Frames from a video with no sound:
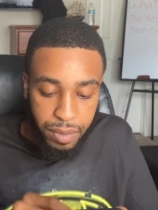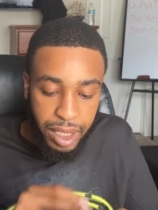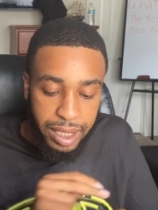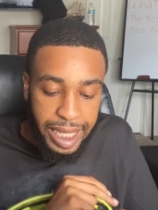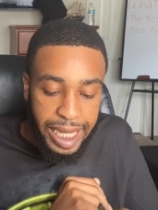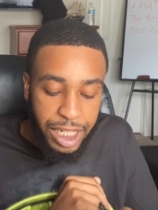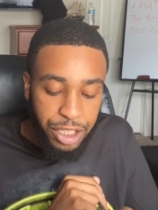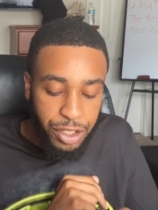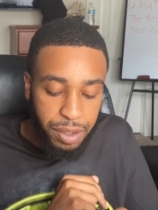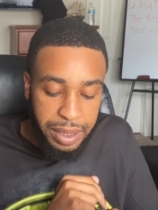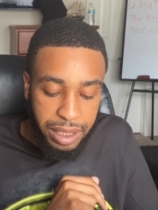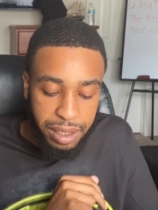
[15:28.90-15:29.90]
The
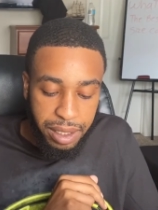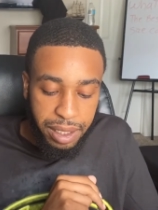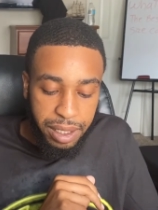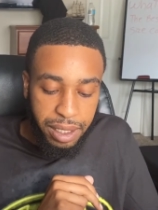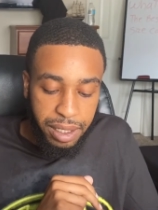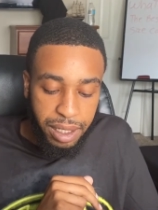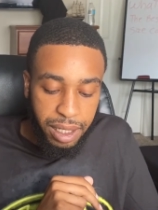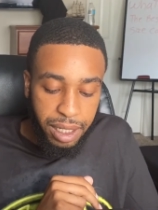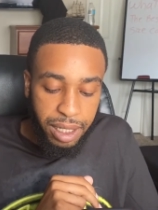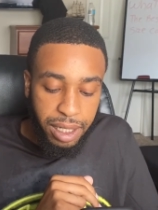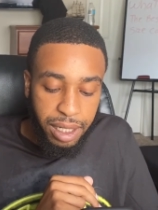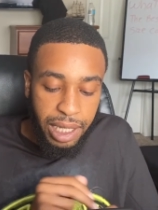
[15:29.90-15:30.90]
instrument.
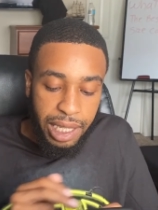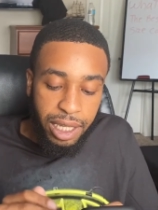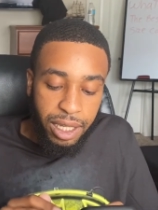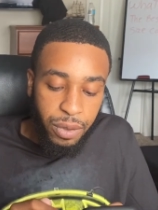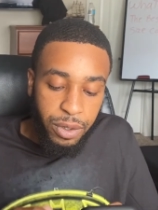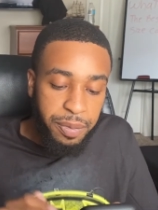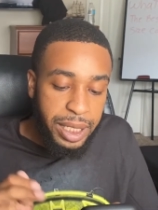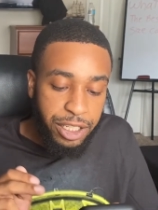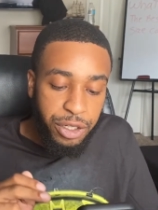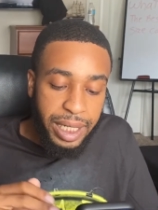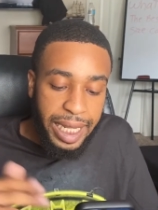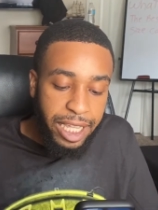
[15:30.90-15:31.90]
We've been
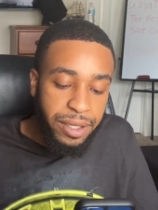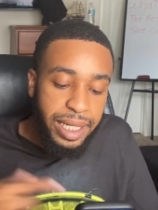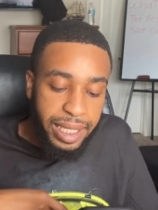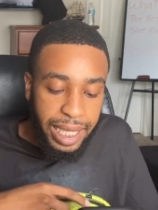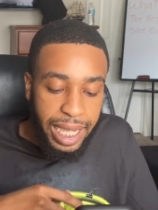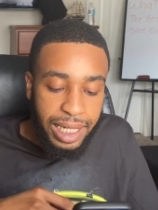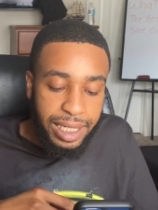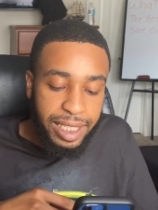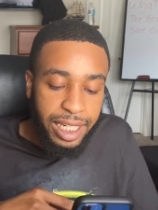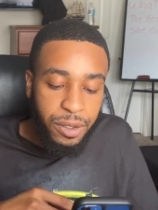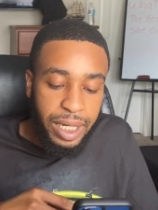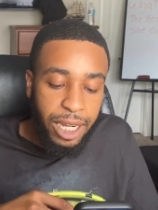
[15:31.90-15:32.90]
doing AUD CAD. Let's
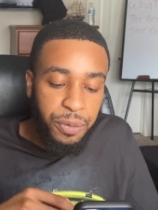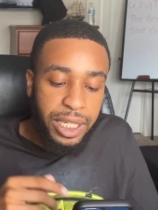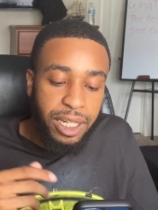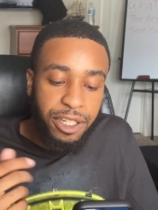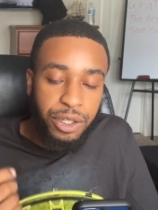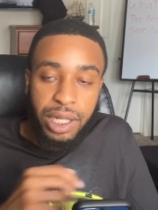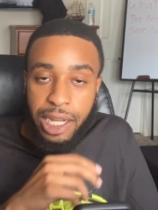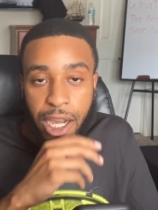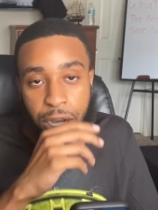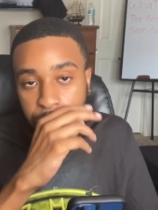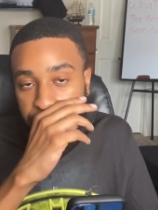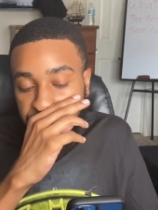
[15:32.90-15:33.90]
stick with that. We're going to do a
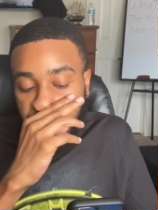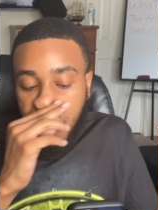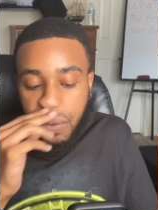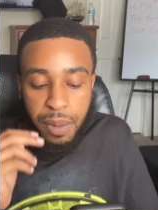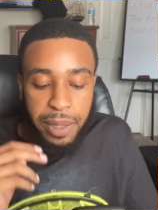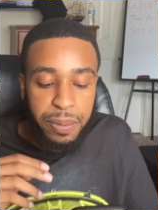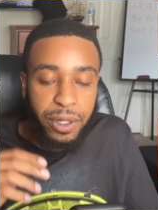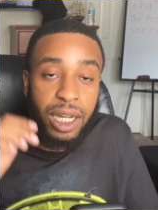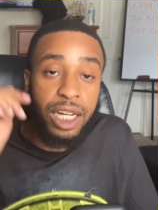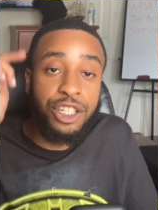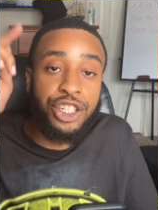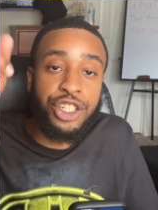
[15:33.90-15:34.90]
long or a short. Remember,
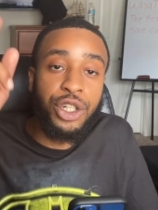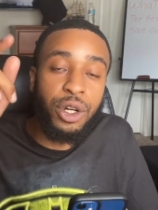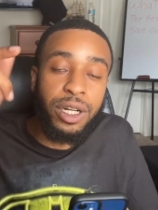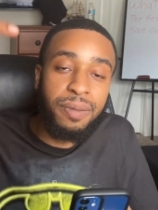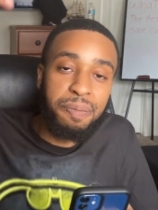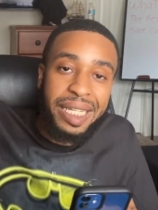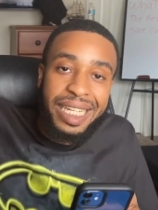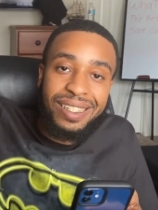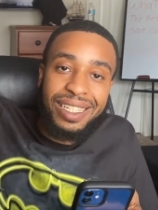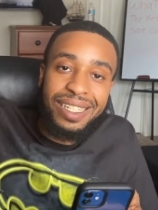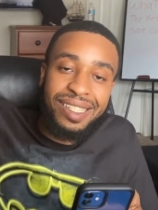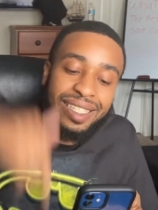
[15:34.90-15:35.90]
a short means
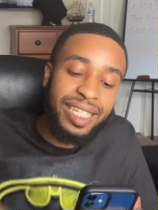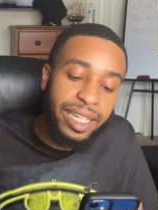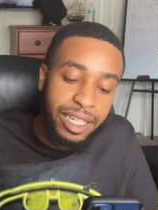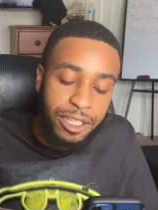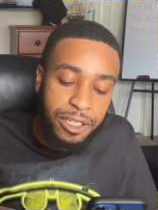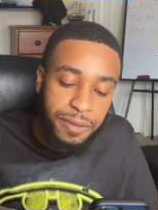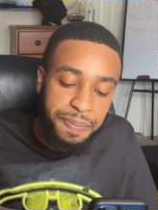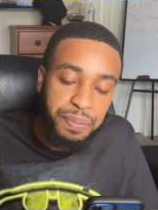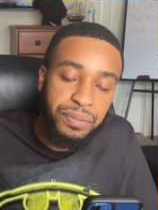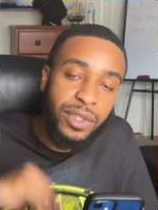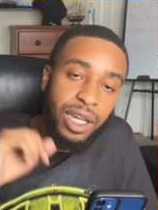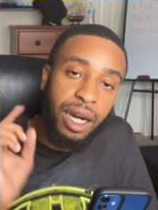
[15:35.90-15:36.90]
a sell.
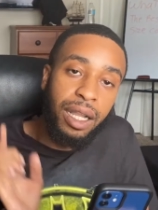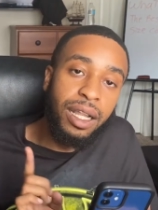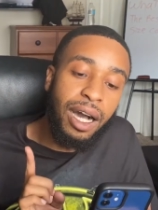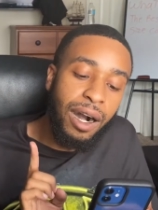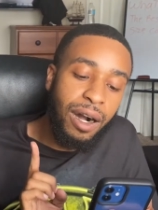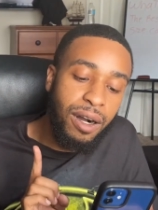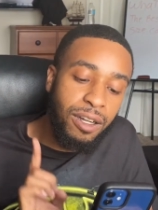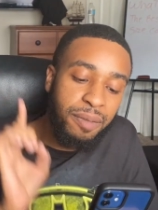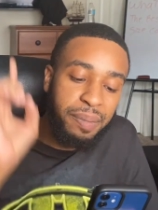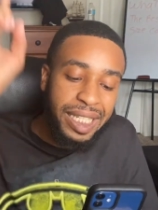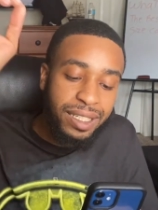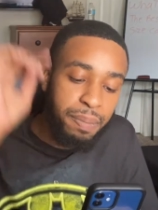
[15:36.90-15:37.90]
A long
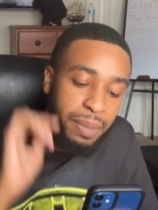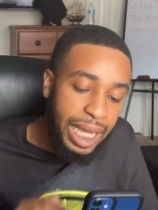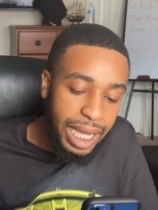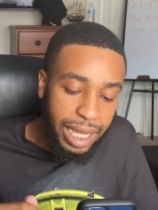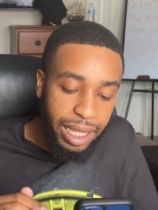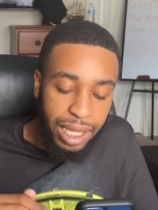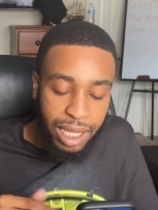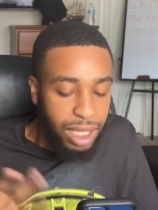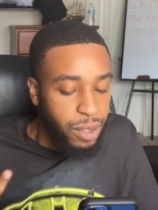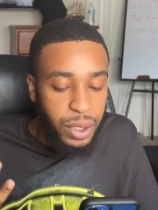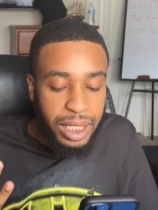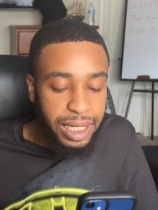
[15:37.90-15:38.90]
means a buy.
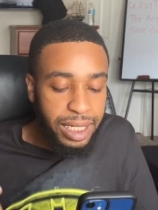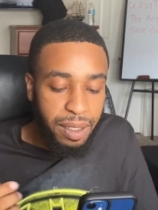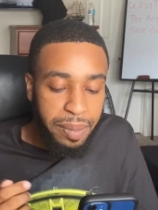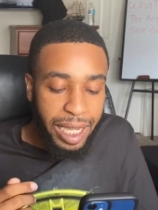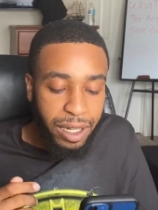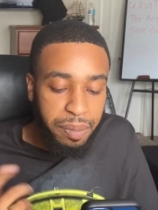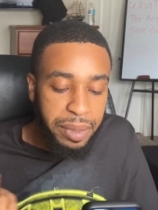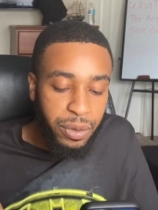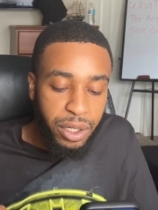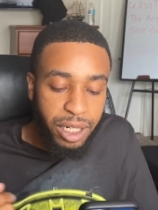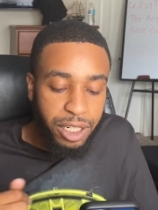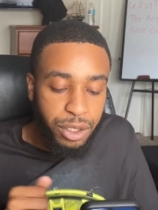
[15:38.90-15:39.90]
Really doesn't matter to me. We're
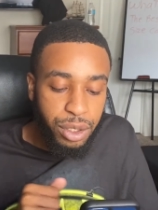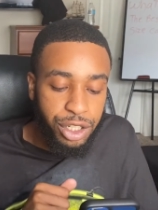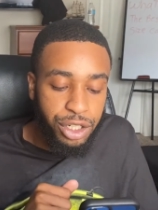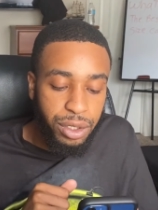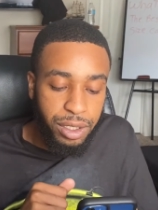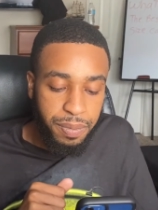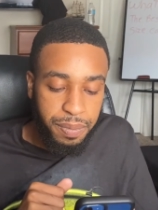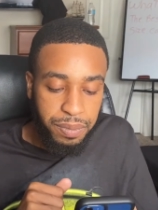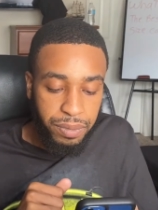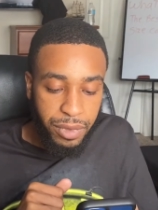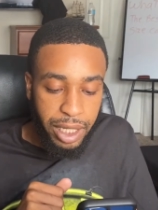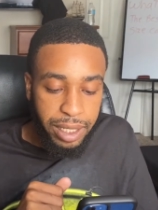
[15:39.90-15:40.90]
going to do a short.
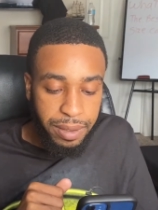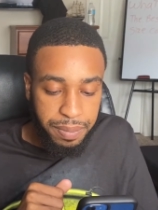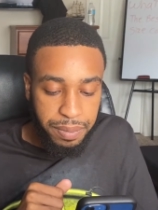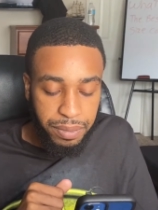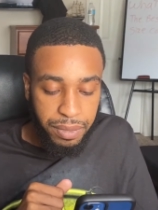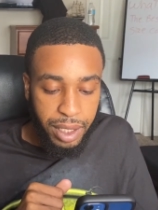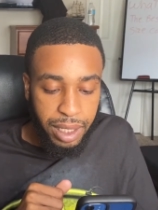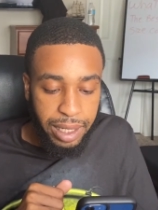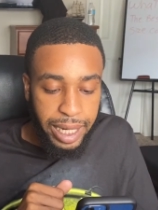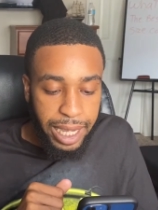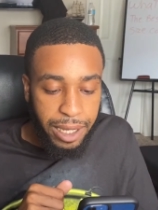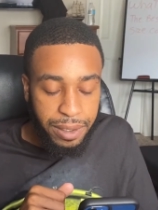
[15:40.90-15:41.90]
Okay?
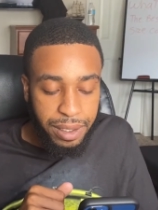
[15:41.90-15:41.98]
Now,